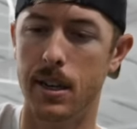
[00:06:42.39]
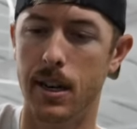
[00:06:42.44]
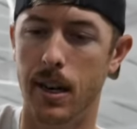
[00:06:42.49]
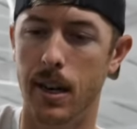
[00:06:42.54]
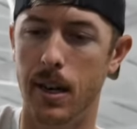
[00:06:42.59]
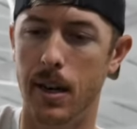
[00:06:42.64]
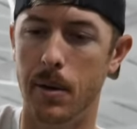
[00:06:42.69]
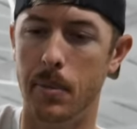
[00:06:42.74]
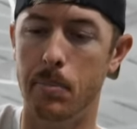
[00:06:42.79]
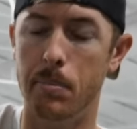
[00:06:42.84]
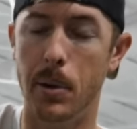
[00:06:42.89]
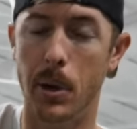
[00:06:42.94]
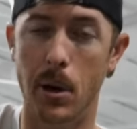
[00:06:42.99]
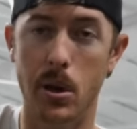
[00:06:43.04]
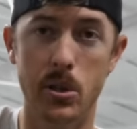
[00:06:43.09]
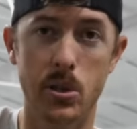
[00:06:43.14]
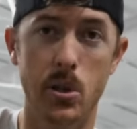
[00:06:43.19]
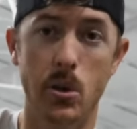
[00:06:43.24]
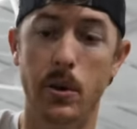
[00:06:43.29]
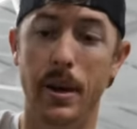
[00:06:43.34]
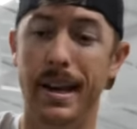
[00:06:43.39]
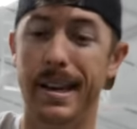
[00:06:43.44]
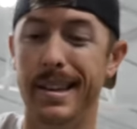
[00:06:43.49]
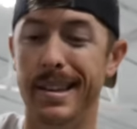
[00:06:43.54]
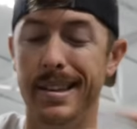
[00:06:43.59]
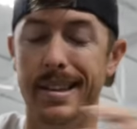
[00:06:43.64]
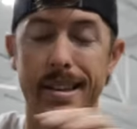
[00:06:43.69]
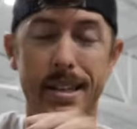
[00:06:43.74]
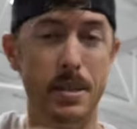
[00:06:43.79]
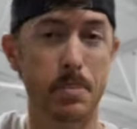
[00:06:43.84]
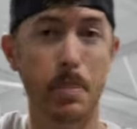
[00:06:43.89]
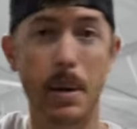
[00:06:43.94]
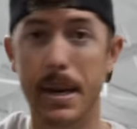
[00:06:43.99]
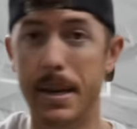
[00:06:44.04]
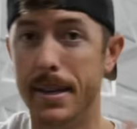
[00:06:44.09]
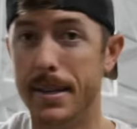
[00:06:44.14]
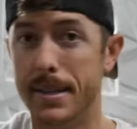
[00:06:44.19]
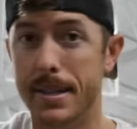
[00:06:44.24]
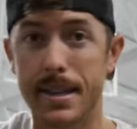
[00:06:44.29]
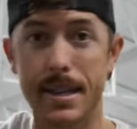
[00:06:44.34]
Uh, but also, I, this bait
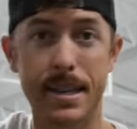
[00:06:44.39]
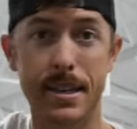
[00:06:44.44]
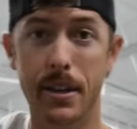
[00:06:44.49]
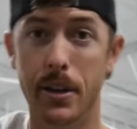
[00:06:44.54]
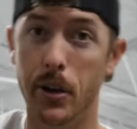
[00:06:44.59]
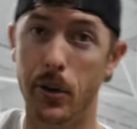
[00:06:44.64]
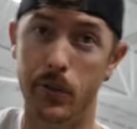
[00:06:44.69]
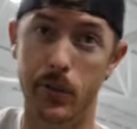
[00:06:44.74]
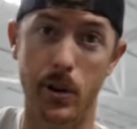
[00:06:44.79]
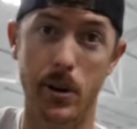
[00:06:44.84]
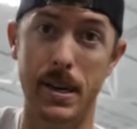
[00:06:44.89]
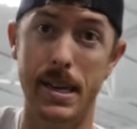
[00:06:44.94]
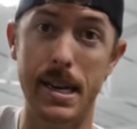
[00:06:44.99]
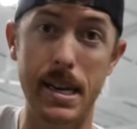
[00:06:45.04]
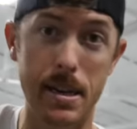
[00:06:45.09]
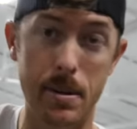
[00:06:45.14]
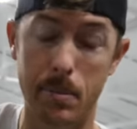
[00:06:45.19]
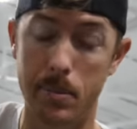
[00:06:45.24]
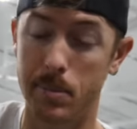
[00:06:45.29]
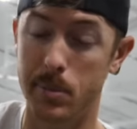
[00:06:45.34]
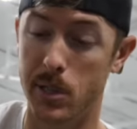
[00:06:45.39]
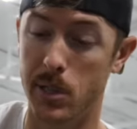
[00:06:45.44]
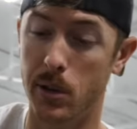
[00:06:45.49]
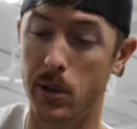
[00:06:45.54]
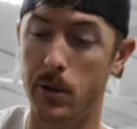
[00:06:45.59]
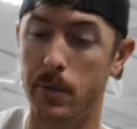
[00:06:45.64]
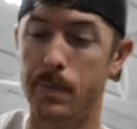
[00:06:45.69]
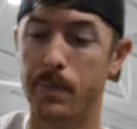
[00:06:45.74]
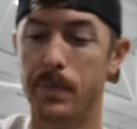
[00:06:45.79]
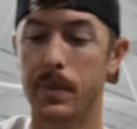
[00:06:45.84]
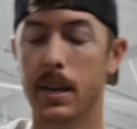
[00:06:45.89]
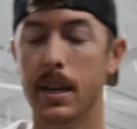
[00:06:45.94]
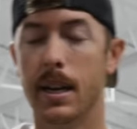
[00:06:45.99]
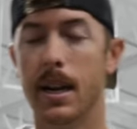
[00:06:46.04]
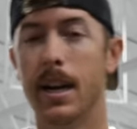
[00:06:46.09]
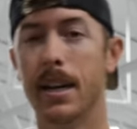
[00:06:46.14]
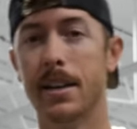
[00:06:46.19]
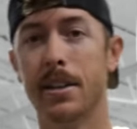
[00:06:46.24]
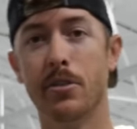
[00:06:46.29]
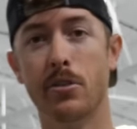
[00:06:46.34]
doesn't need to go very deep, so
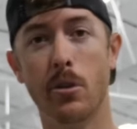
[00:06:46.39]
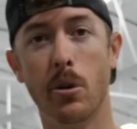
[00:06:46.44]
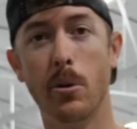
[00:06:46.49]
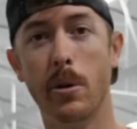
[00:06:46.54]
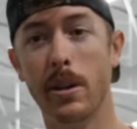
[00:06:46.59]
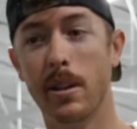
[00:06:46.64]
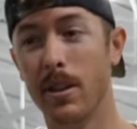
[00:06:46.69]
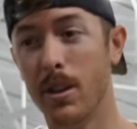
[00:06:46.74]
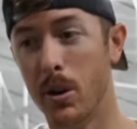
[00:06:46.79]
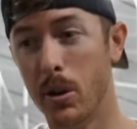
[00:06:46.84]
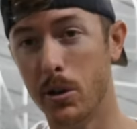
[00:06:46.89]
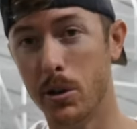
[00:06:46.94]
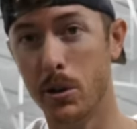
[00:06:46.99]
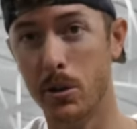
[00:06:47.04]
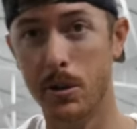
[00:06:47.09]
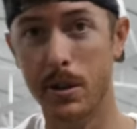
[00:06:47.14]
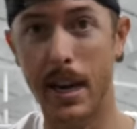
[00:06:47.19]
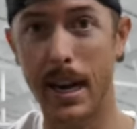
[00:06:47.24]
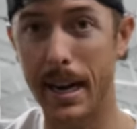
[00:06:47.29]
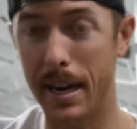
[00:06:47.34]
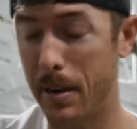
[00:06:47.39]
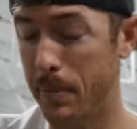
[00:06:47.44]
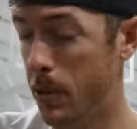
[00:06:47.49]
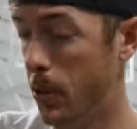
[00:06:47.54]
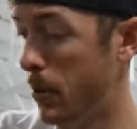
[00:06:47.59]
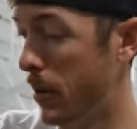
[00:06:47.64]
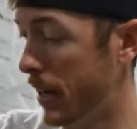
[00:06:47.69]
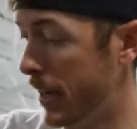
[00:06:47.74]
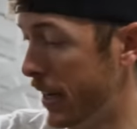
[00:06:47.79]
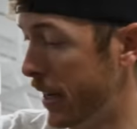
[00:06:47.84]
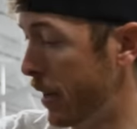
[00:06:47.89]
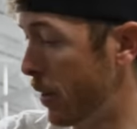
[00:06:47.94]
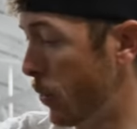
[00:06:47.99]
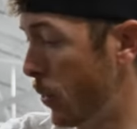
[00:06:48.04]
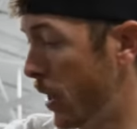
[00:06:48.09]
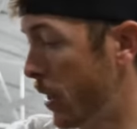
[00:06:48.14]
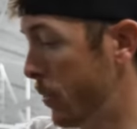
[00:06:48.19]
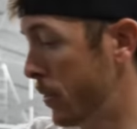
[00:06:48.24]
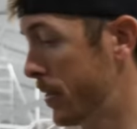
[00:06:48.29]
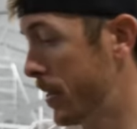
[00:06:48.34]
I can throw a larger diameter and get
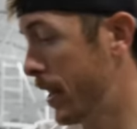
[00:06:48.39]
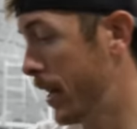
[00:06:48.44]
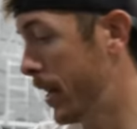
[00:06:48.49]
away with